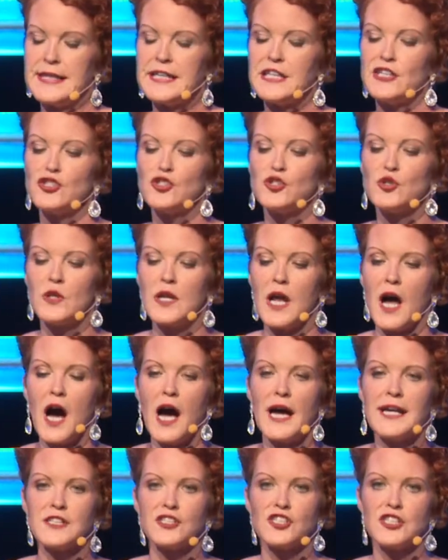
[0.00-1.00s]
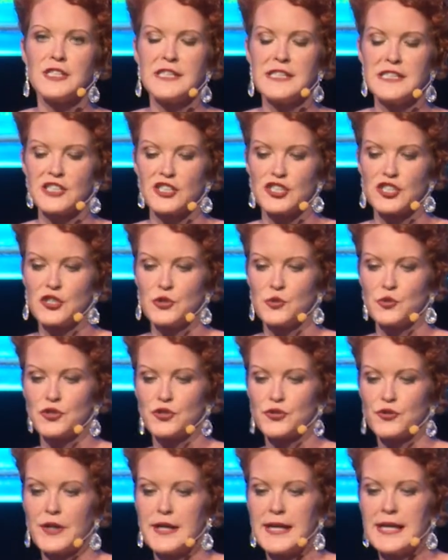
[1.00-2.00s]
In July, she needed to do
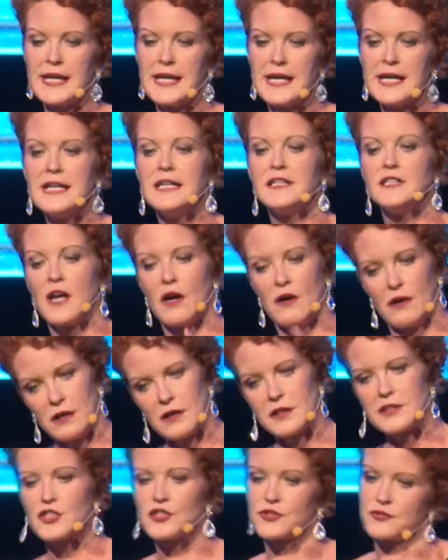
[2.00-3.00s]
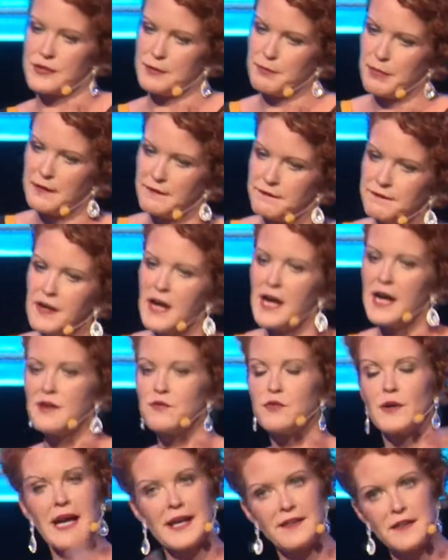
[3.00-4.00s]
3. August,
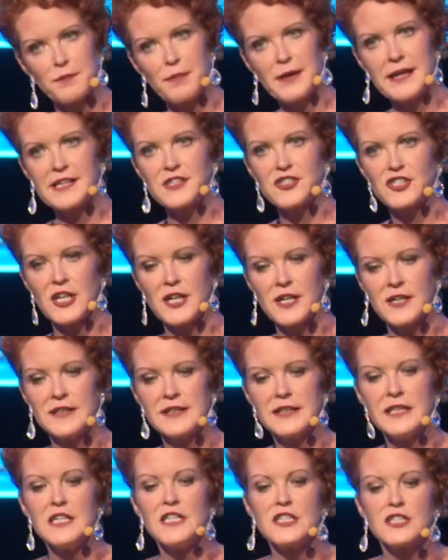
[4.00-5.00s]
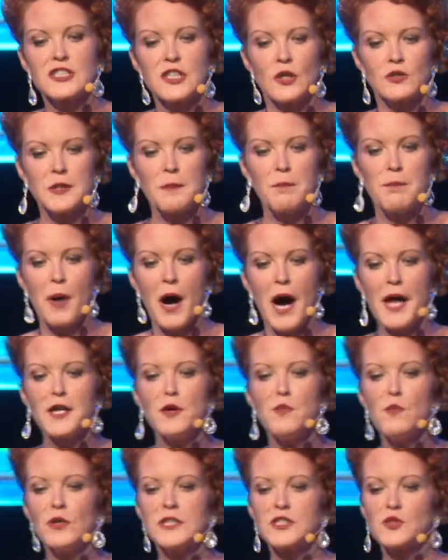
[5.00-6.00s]
3.5, we're getting the picture. So the
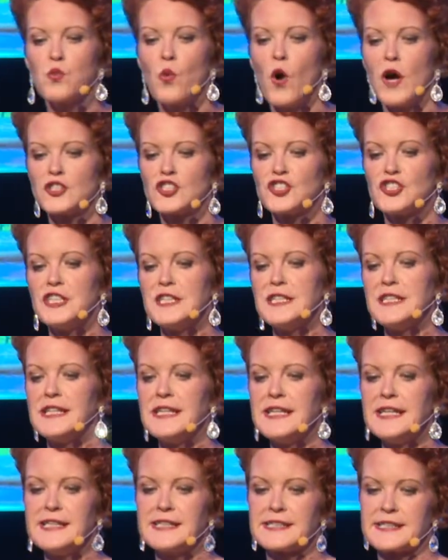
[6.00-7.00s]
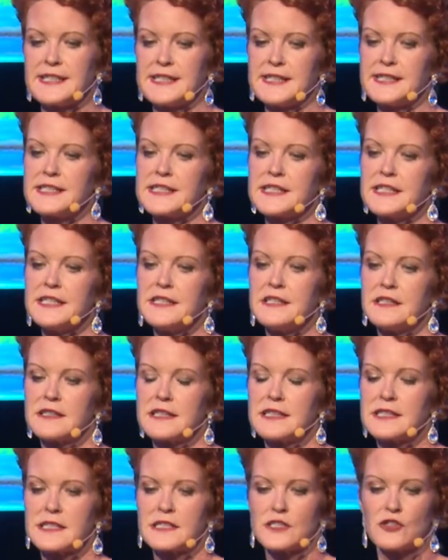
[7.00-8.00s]
bottom was what she needed,
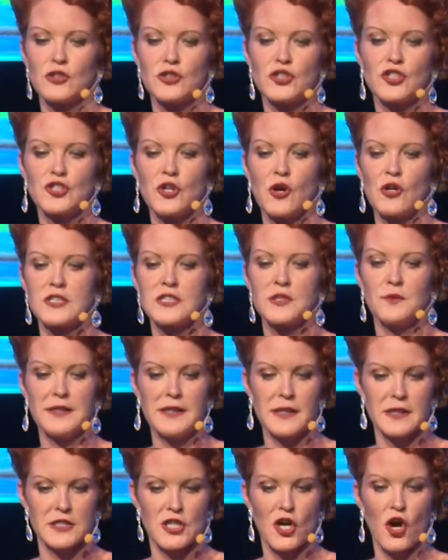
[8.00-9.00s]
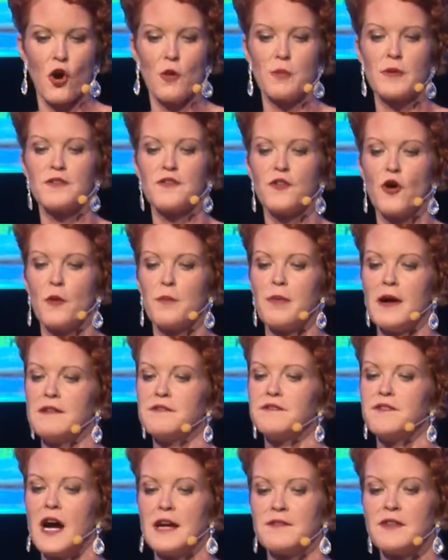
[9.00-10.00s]
this is cut short, so in October,
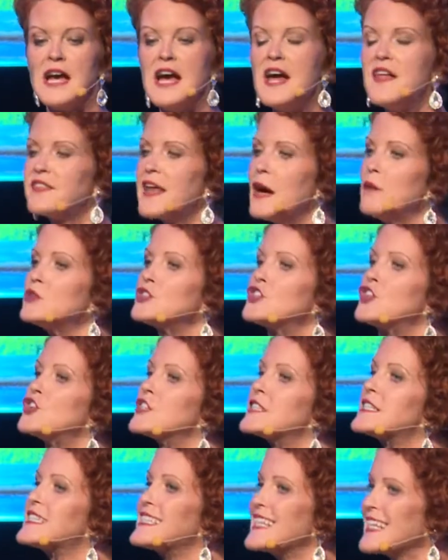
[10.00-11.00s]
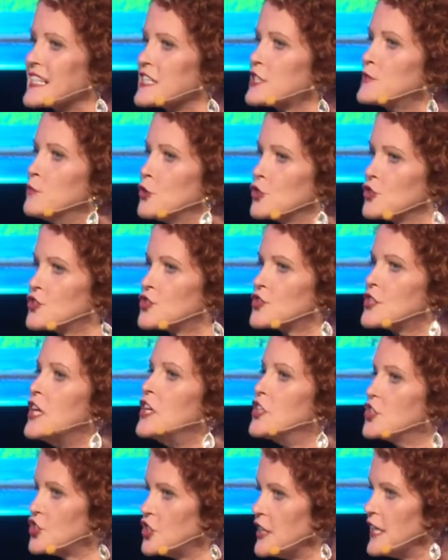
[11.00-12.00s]
4.5. That was her 6 months.
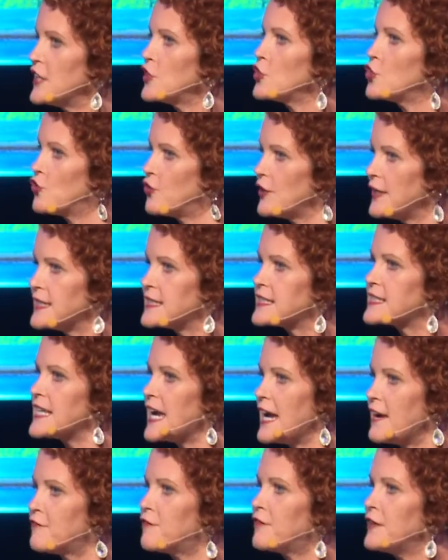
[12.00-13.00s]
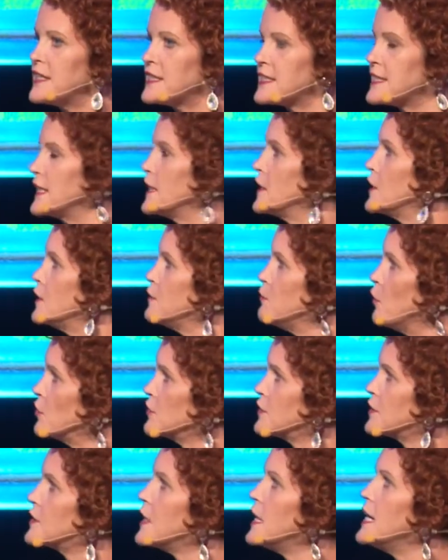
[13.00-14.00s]
She increased every single
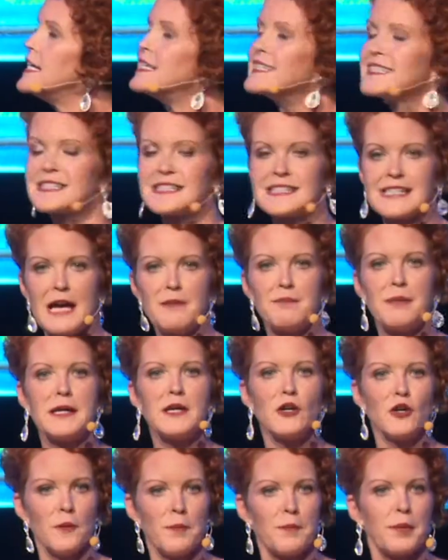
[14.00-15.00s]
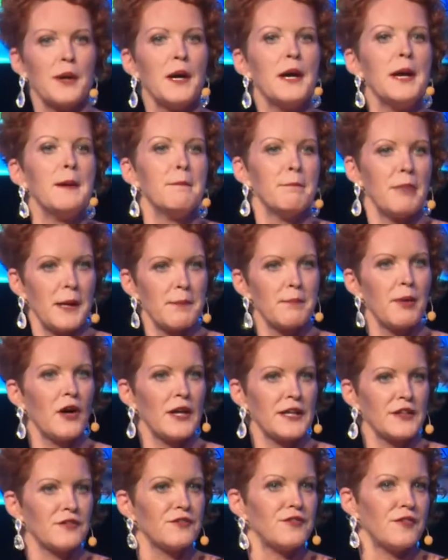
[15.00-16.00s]
month, stepping up by
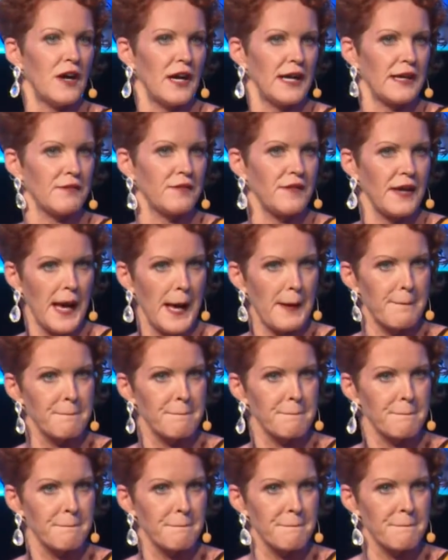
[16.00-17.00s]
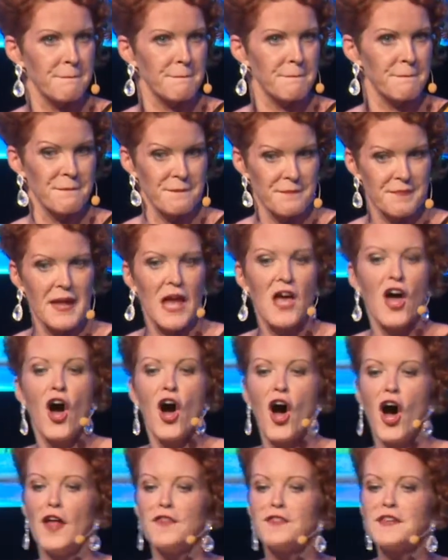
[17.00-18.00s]
0.5, yeah?
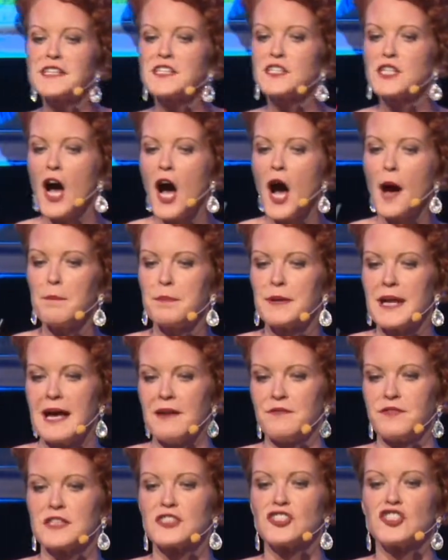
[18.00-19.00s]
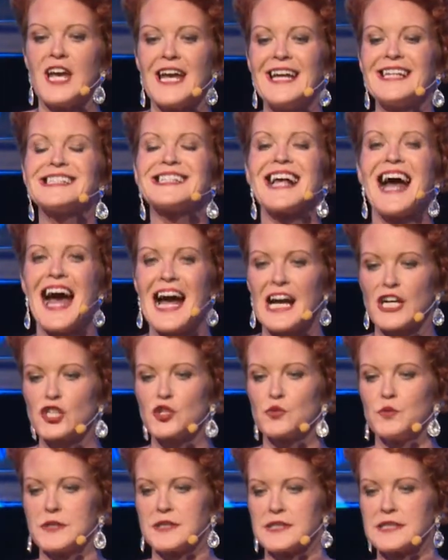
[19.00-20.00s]
On the top level, Jane's
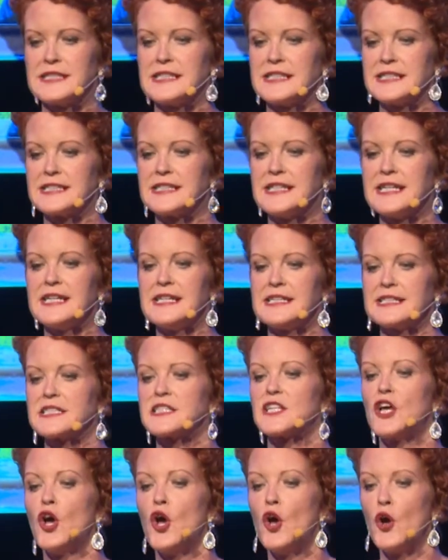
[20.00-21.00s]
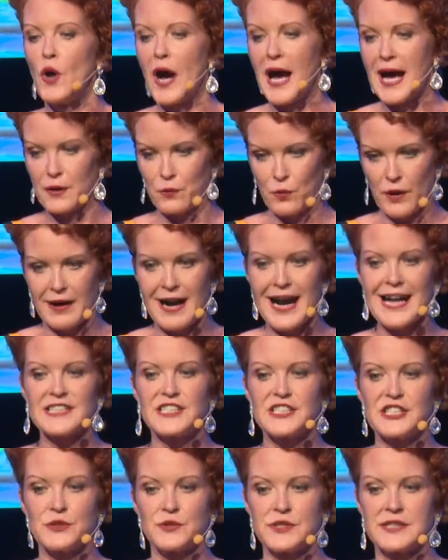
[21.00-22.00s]
actual CCs were
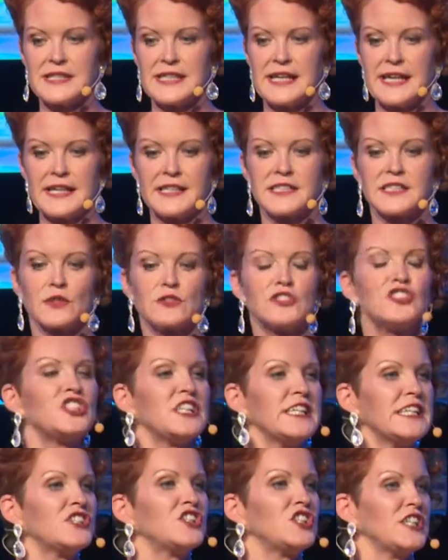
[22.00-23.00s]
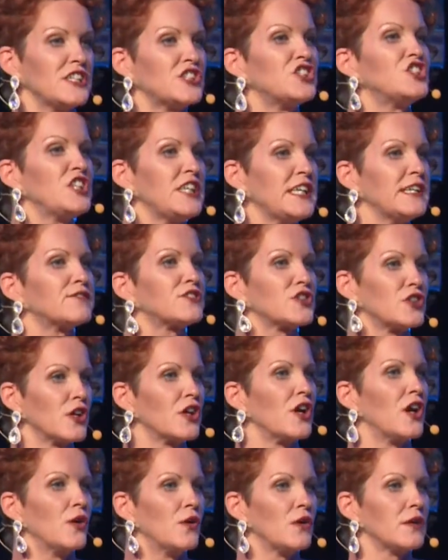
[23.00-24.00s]
as you see. So she achieved her
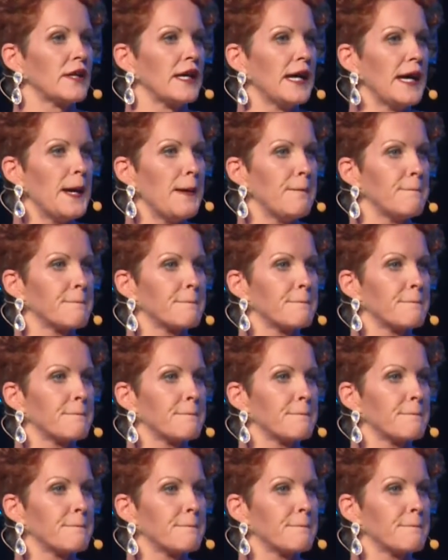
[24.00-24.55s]
goal, yeah?